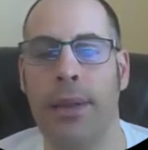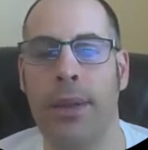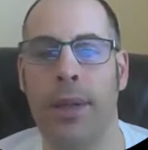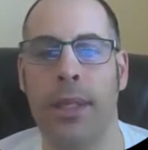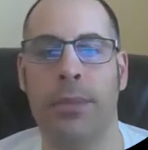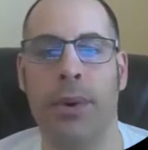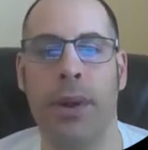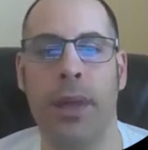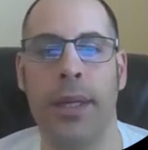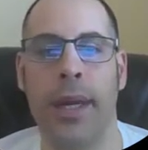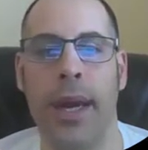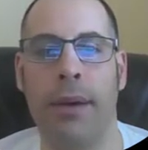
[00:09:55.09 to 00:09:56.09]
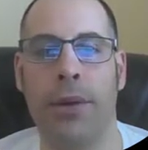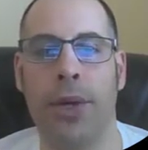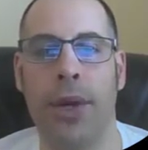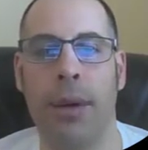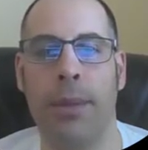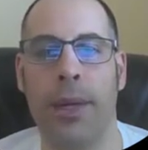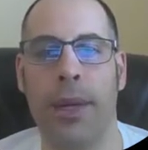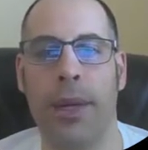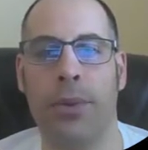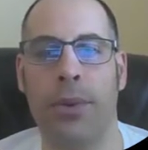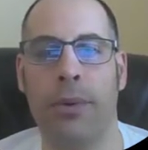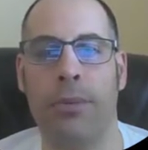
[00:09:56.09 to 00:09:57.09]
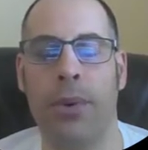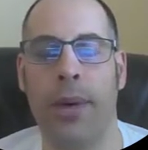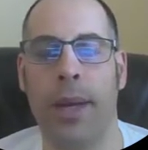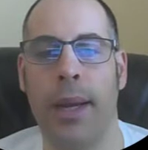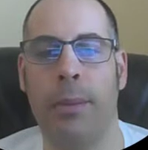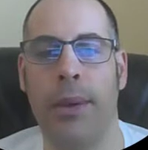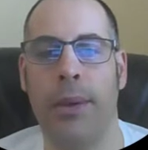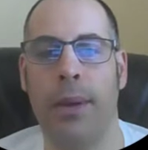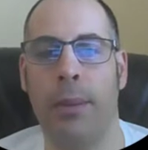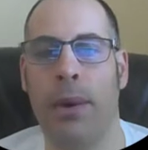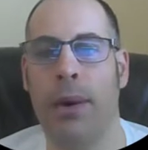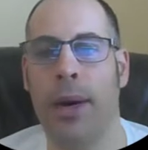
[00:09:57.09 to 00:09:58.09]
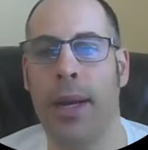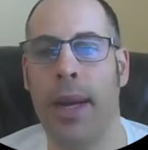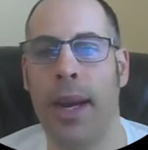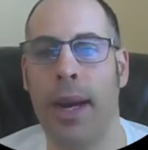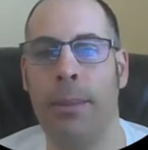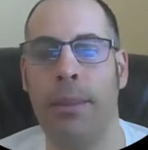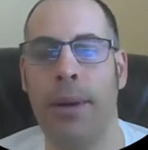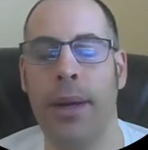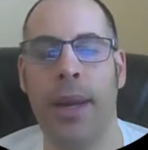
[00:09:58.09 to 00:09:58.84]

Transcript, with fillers: They're smaller than an average company at twelve point eight billion dollars market cap.